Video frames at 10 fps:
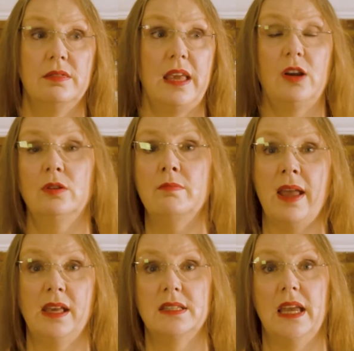They couldn't
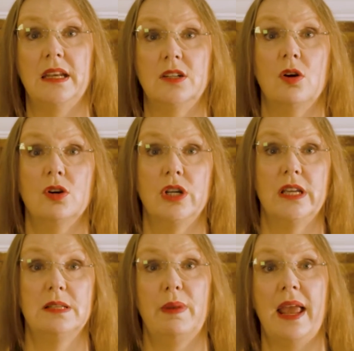make a TikTok
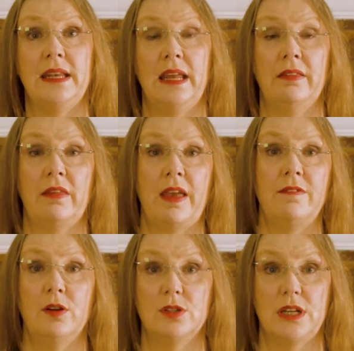explaining that
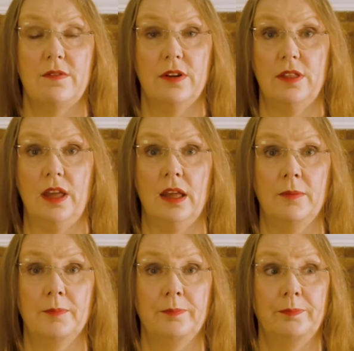they've lost everything.